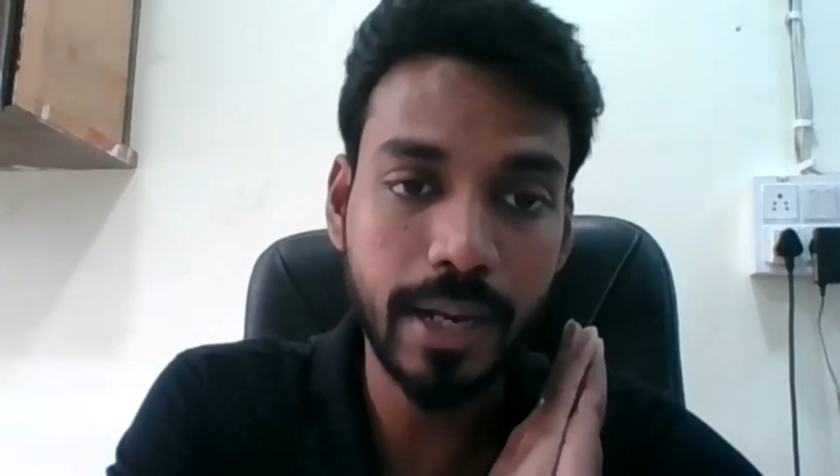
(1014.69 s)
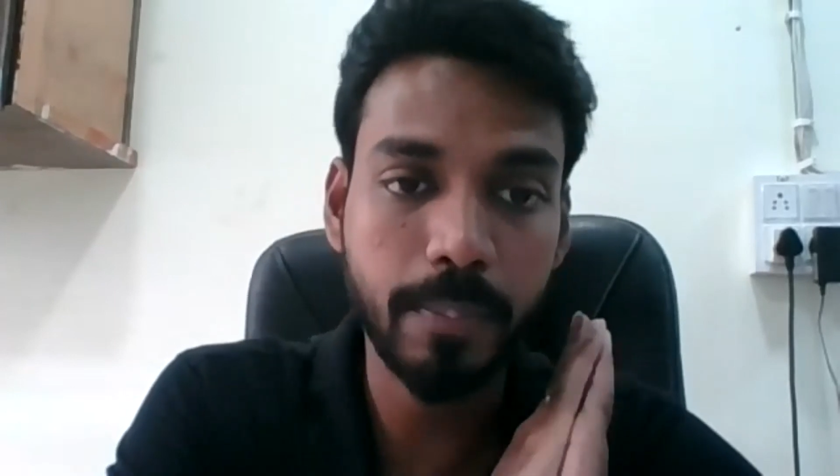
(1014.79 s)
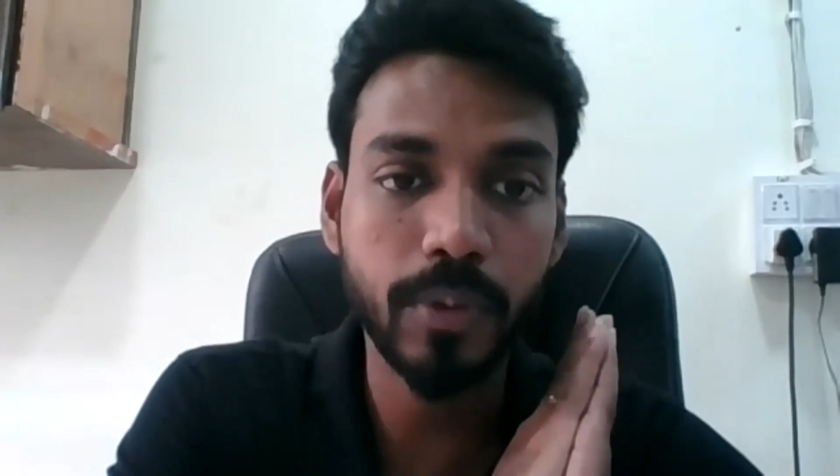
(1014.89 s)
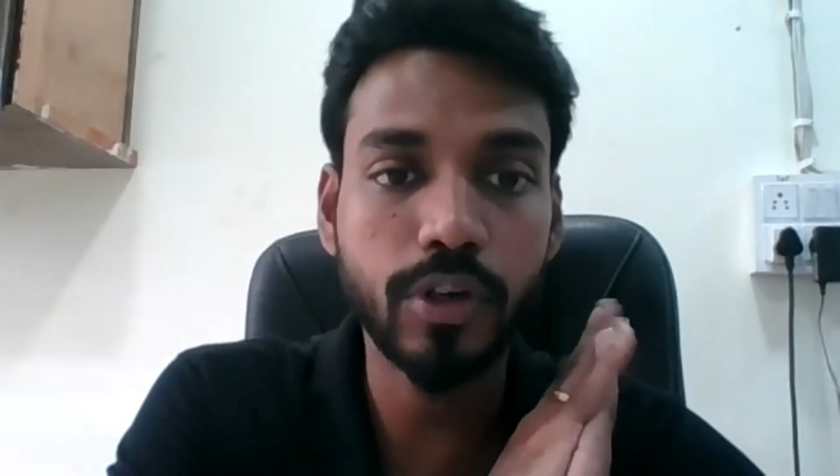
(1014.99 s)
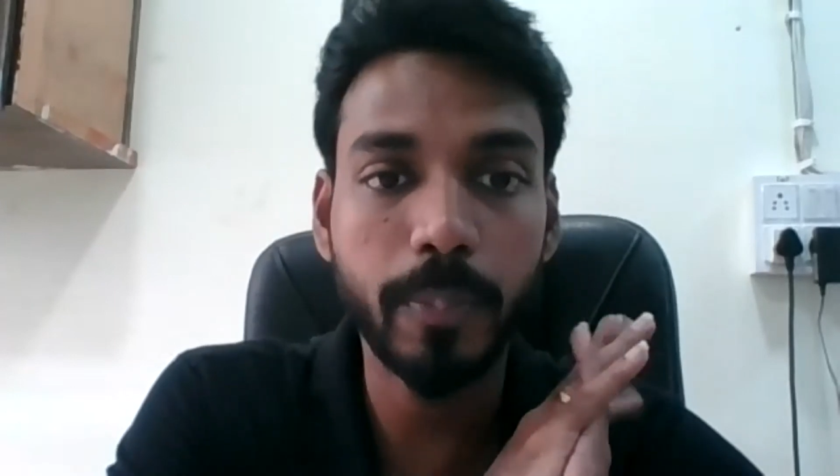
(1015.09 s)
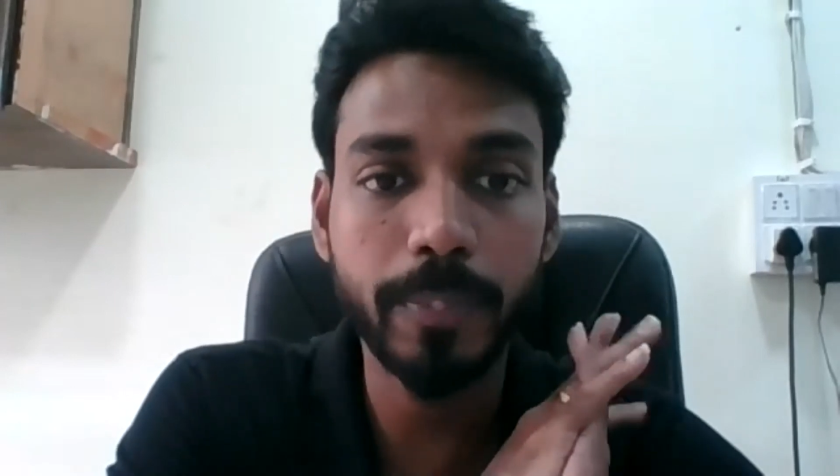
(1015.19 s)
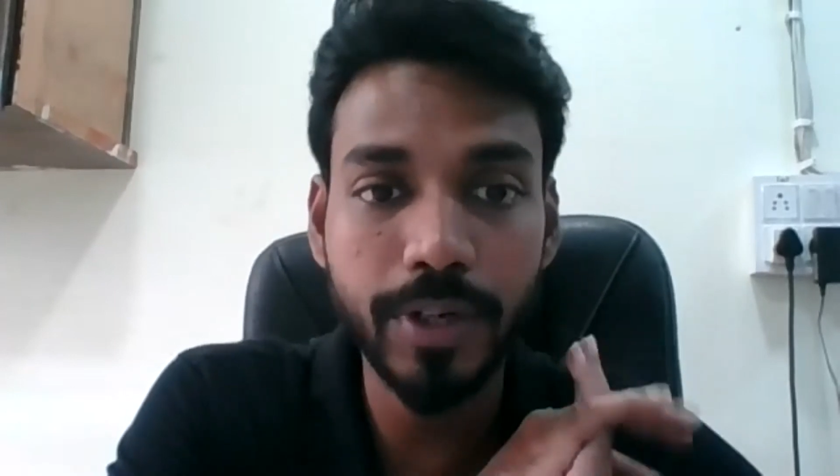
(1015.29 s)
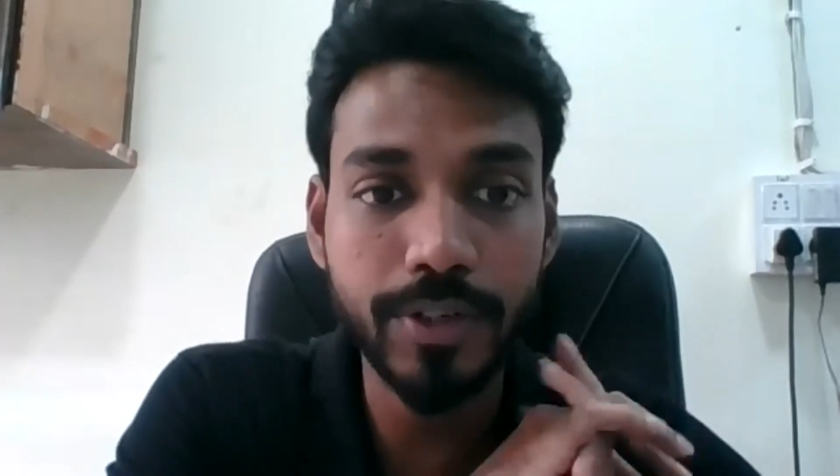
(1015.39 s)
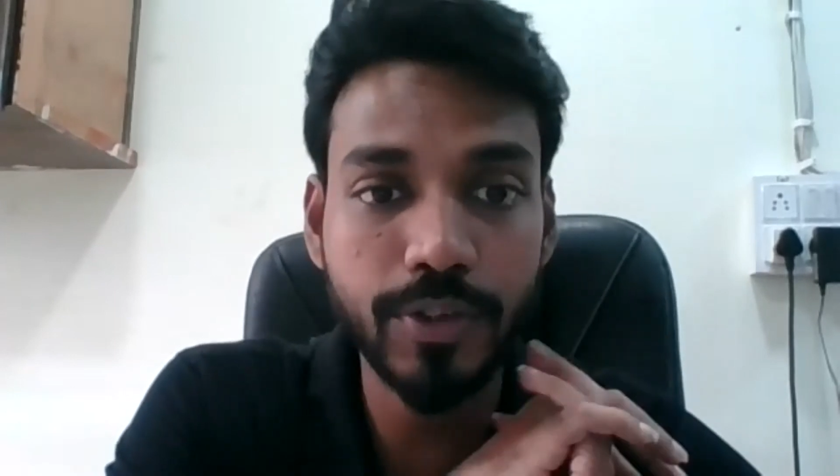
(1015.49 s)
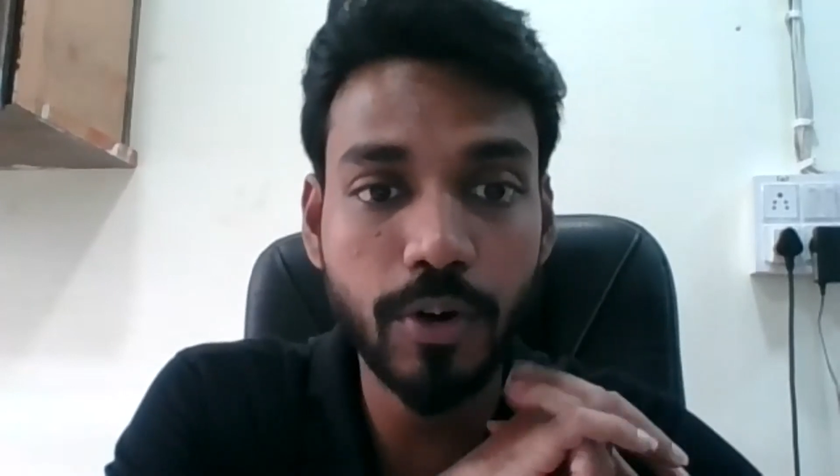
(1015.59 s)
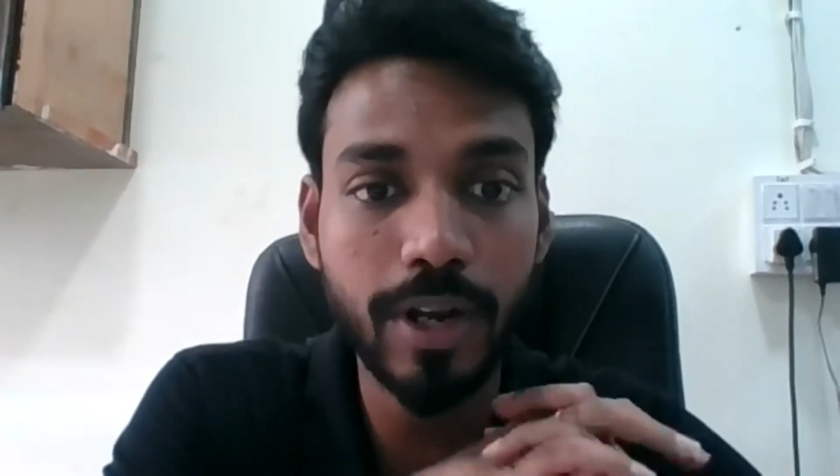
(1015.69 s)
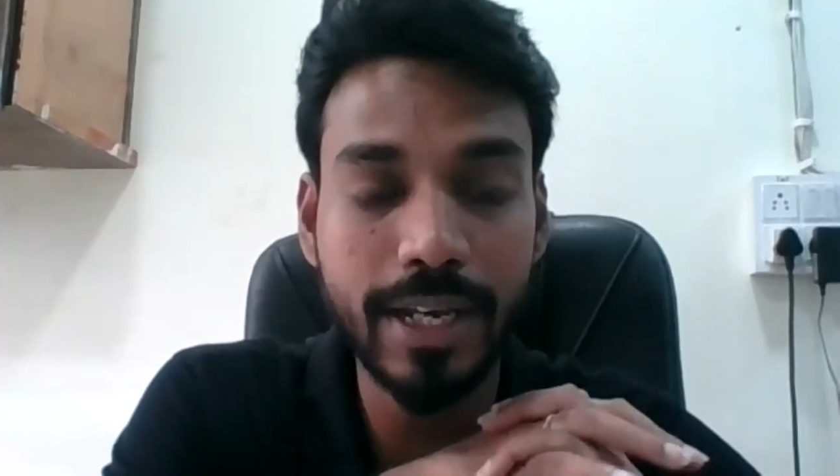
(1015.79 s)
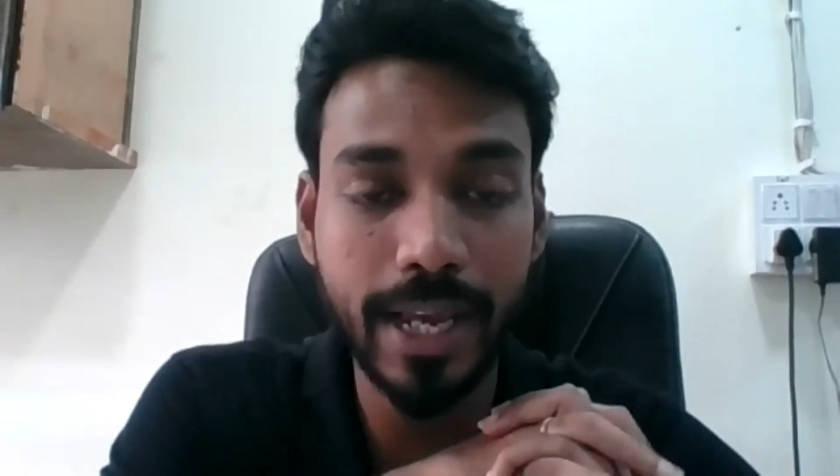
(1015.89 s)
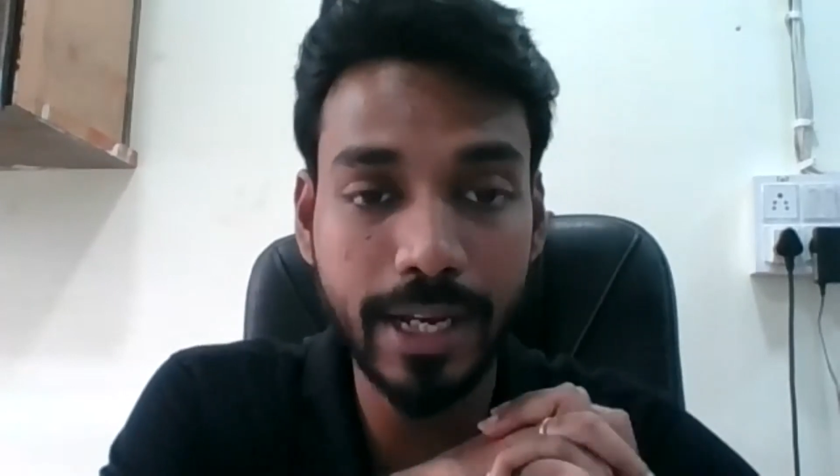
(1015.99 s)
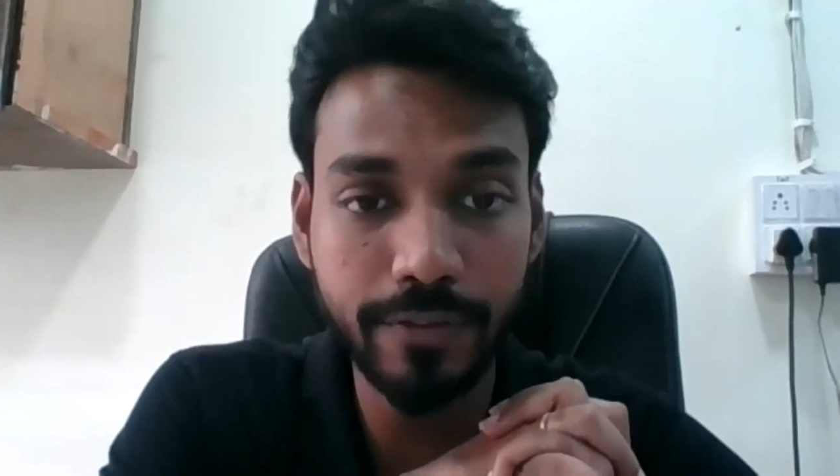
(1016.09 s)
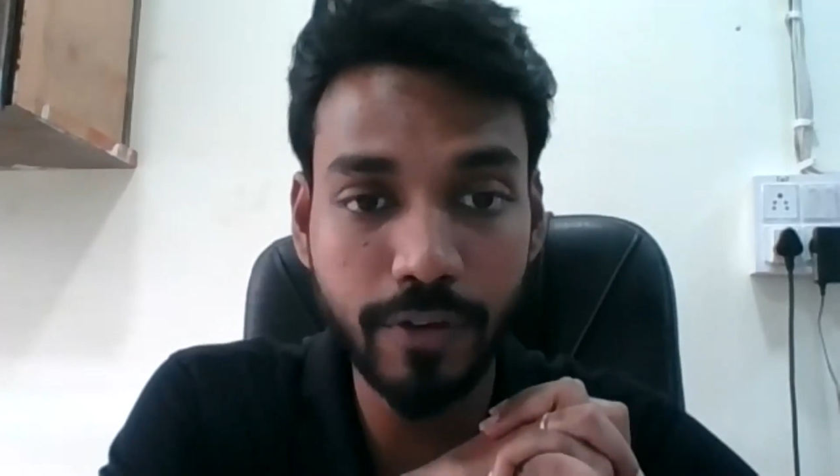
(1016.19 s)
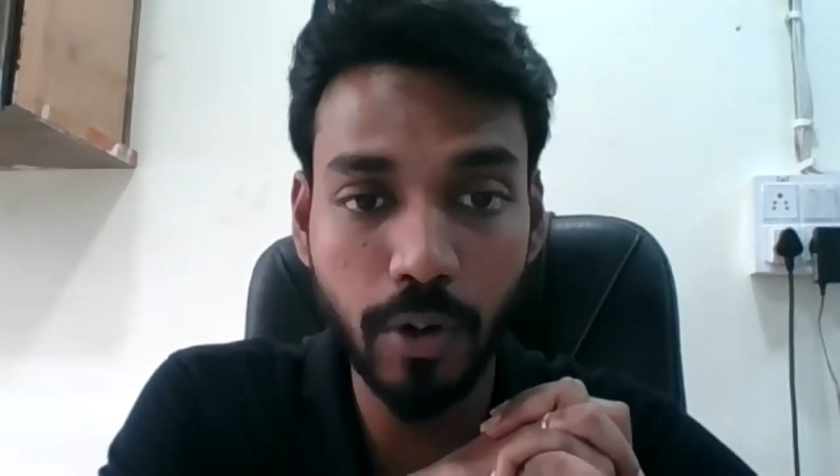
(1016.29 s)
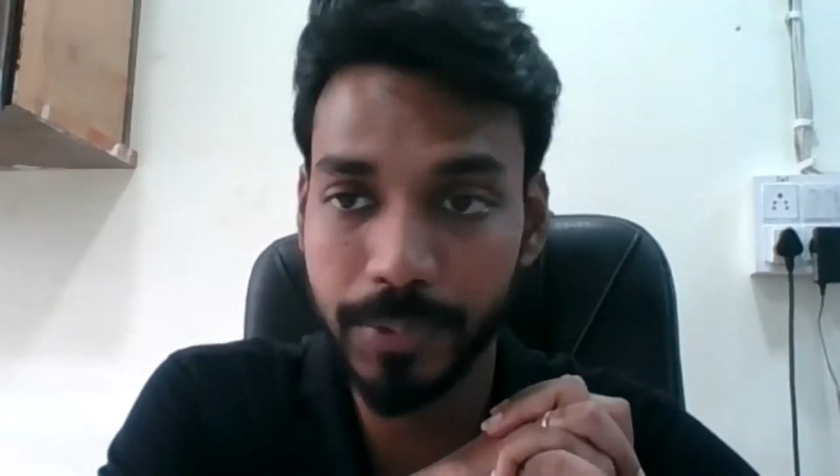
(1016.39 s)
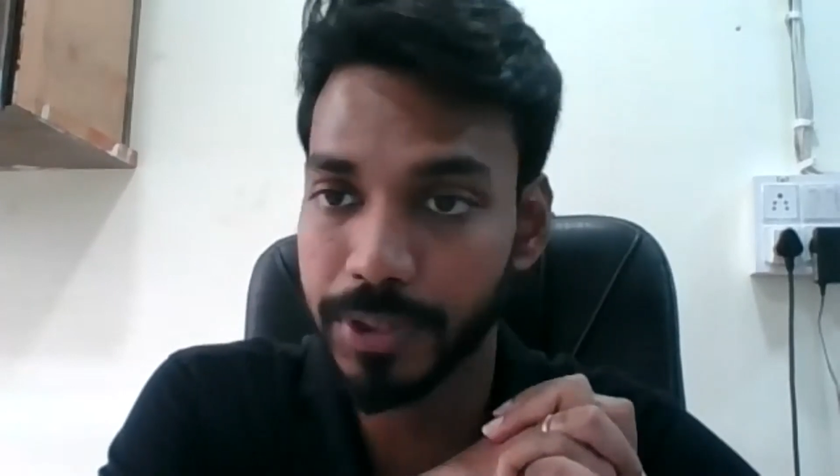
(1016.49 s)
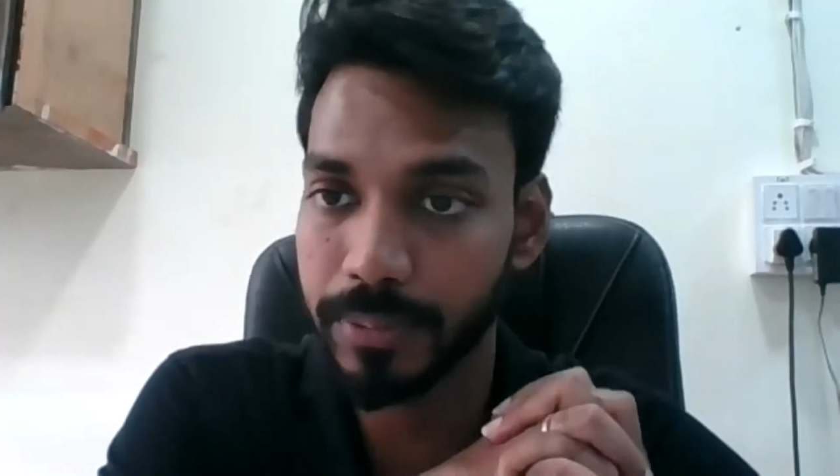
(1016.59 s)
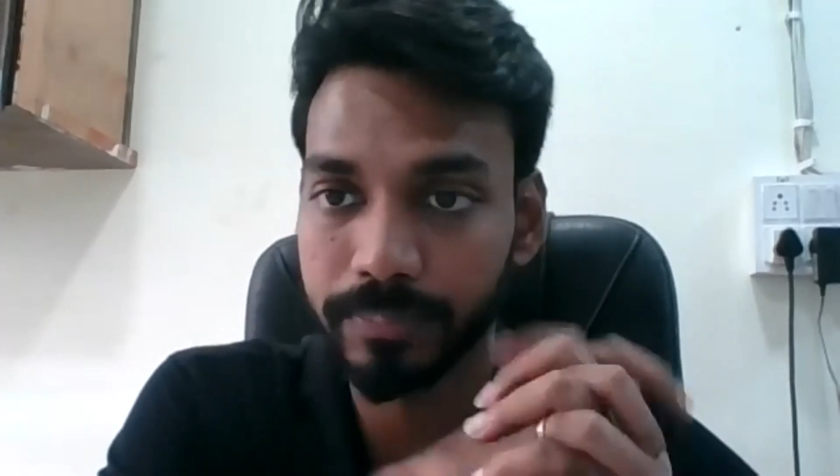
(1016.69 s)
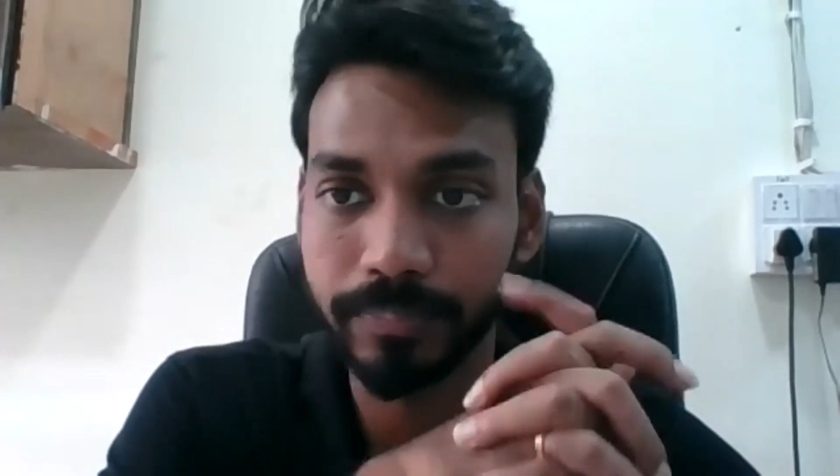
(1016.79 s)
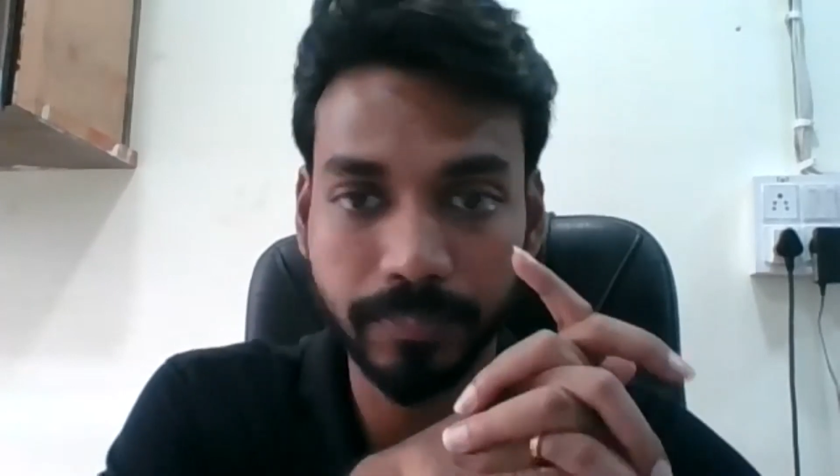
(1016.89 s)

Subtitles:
and put option is called negative option?